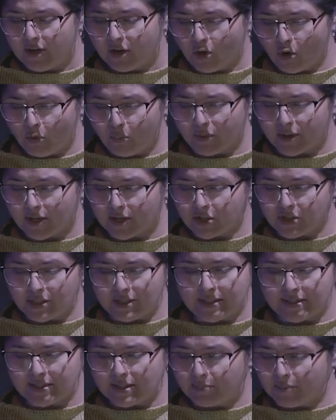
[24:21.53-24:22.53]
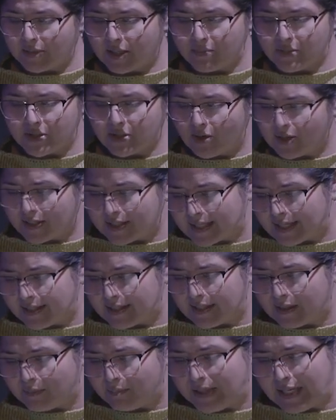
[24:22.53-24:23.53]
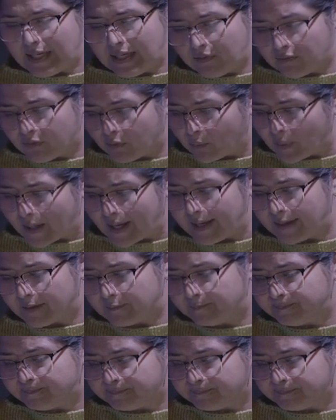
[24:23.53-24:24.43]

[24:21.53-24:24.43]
co-production is sometimes not done in a meaningful way.